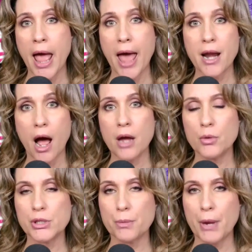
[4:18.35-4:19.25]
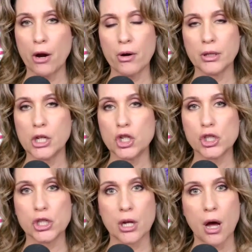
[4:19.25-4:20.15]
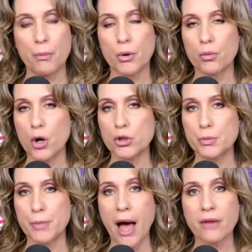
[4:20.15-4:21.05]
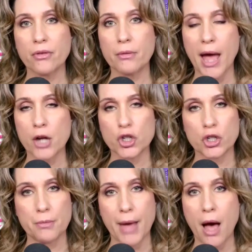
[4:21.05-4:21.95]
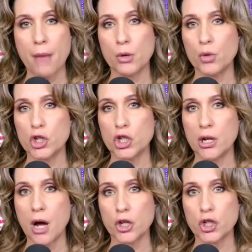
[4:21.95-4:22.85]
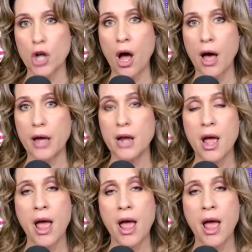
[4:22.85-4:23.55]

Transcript: And I was apparently just a couple rows back from Ashley Babbitt when she got shot.